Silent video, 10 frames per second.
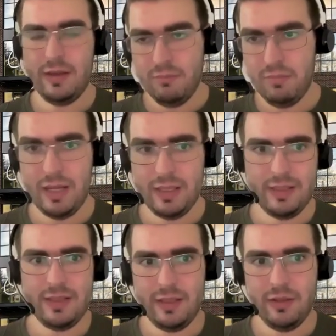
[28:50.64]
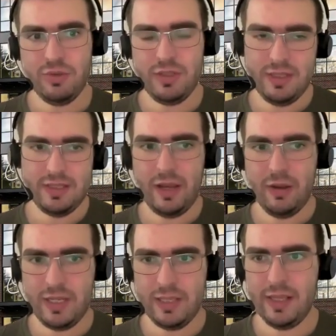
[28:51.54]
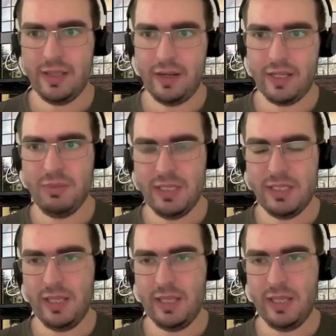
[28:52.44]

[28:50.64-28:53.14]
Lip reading: but using this IOC container explicitly,